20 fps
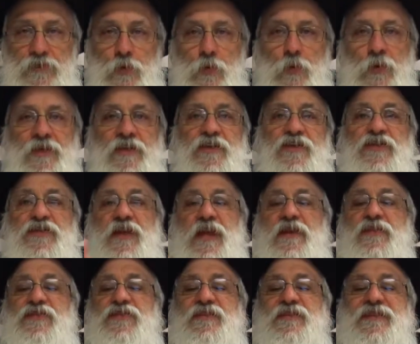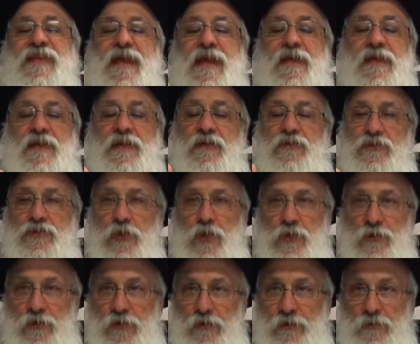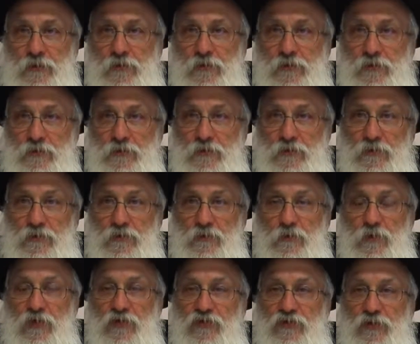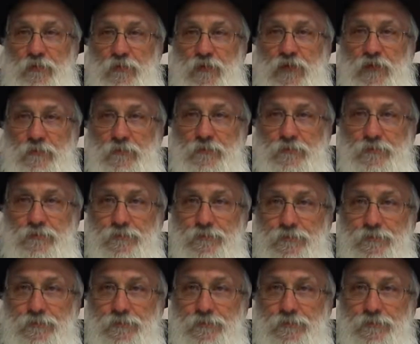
When it says day in Torah, what does it mean?